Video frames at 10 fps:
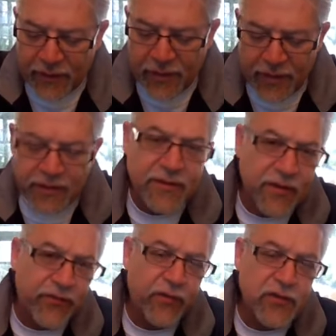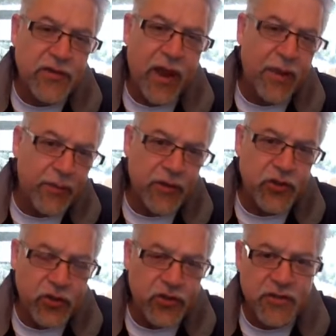this is the first time the
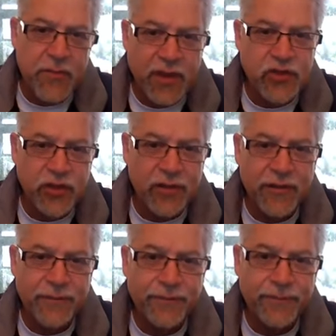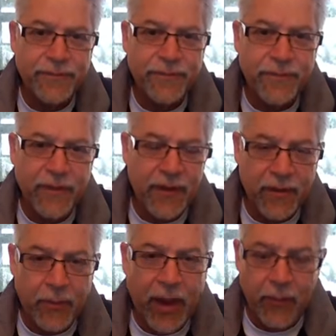church is mentioned in
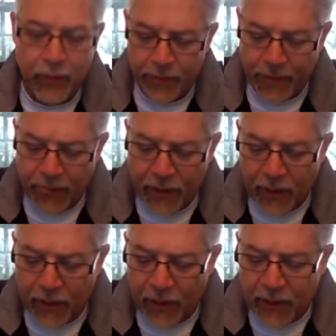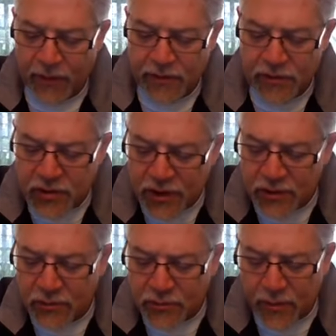the Bible. It says,
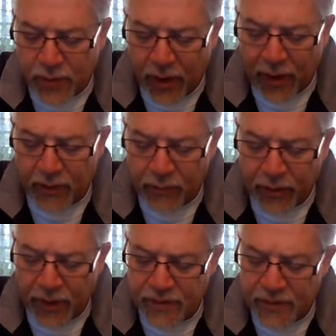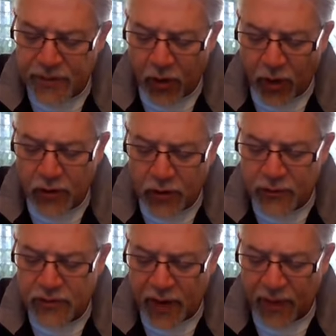Jesus replied, Blessed are you,
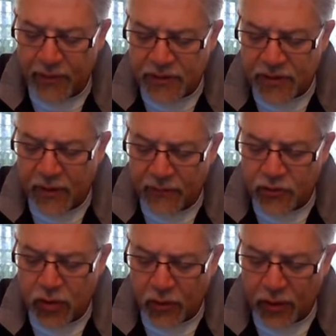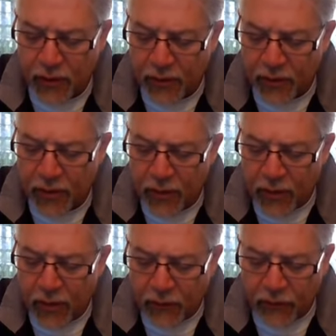Simon, son of Jonah.
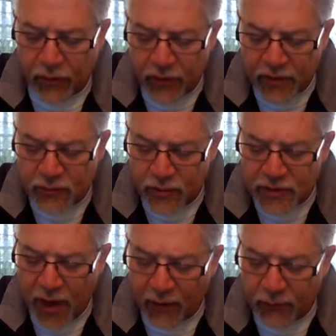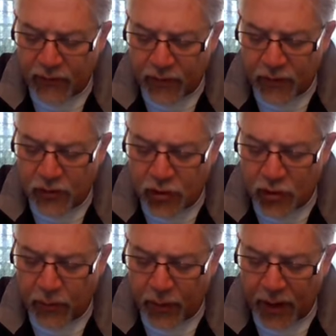For this was not revealed to
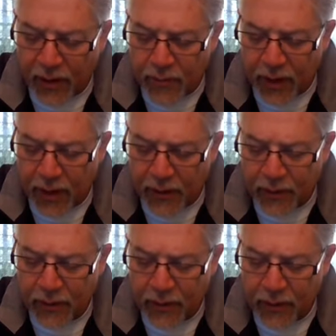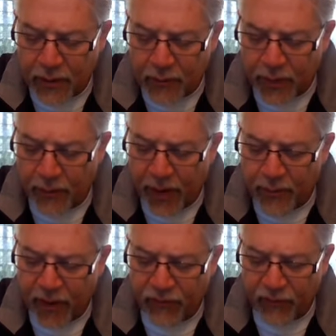you by men, but by
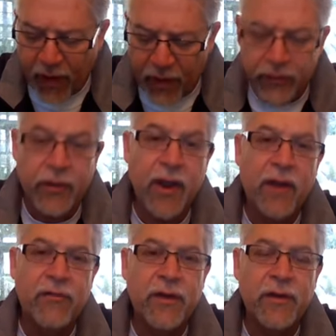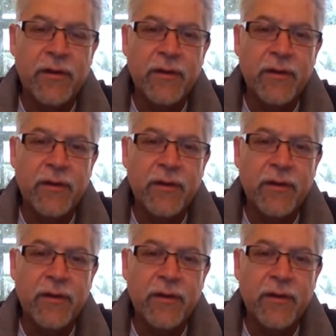my Father in heaven.